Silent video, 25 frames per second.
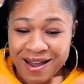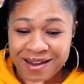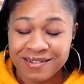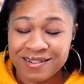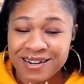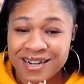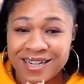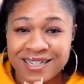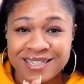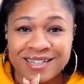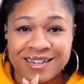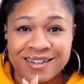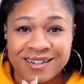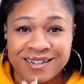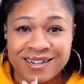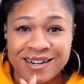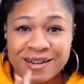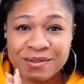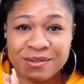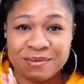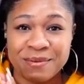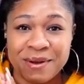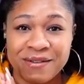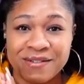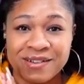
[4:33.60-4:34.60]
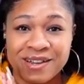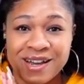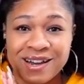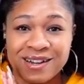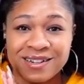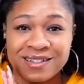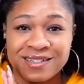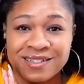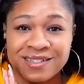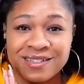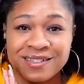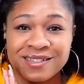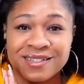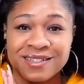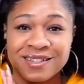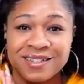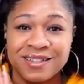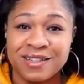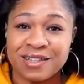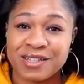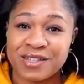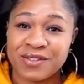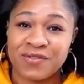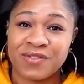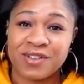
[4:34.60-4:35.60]
alright y'all, that was my reaction to
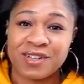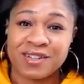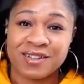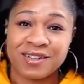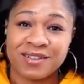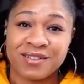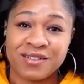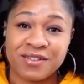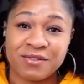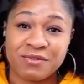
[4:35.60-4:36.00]
this video.